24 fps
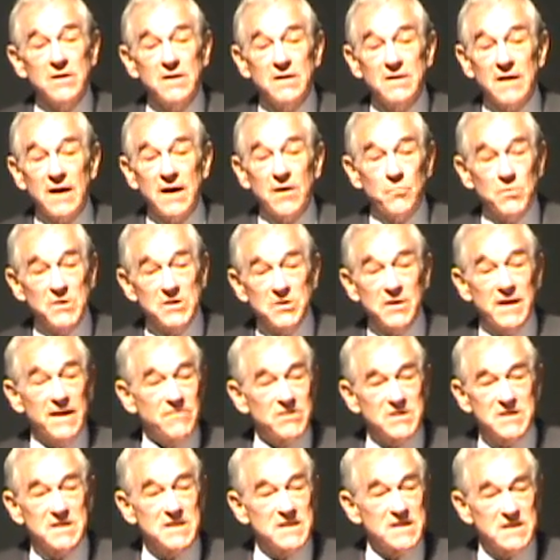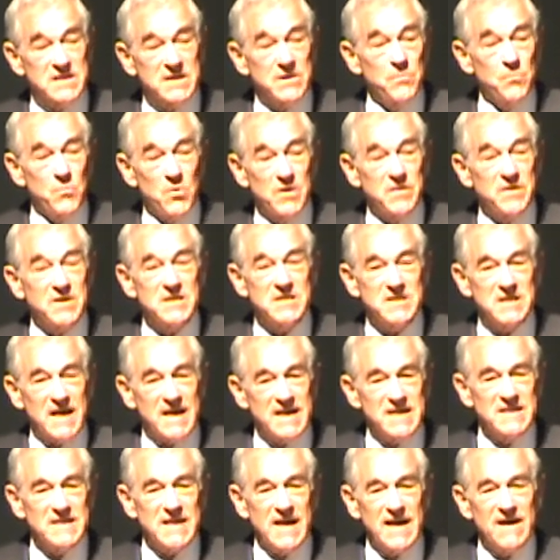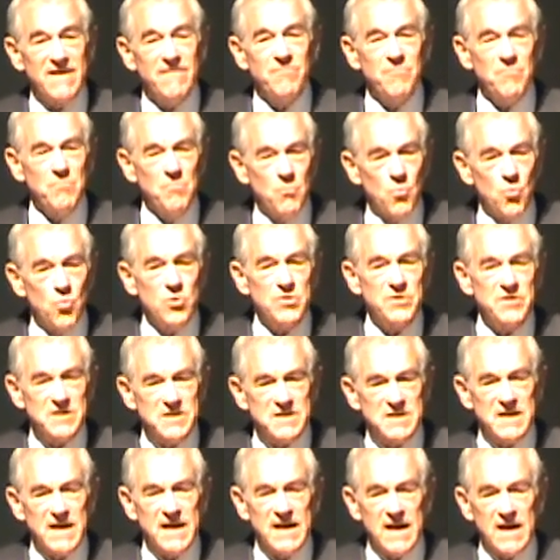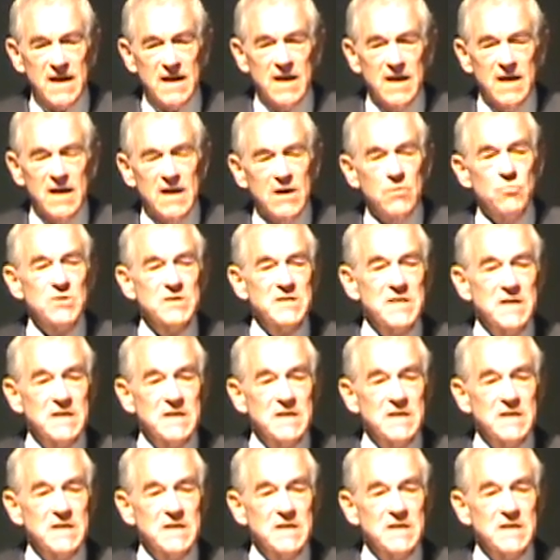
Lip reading: have a system where the states have more to say. It was